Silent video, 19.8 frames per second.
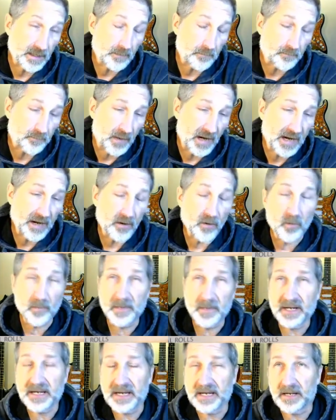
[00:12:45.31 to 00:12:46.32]
a
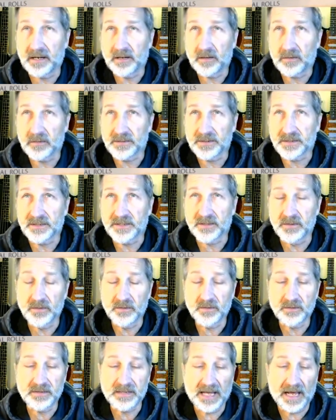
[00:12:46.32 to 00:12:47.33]
biomechanical
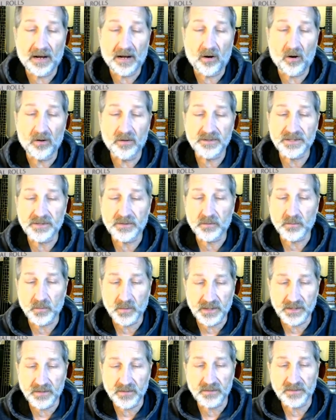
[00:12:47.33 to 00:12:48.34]
suit that also
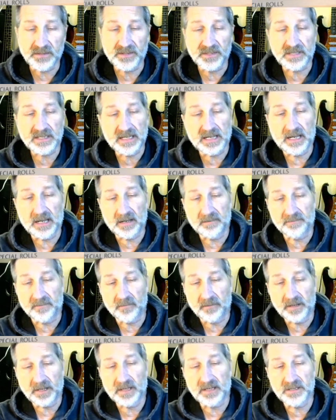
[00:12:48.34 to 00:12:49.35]
reduces the
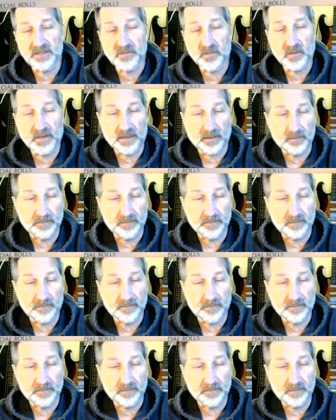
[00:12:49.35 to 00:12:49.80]
effort as well.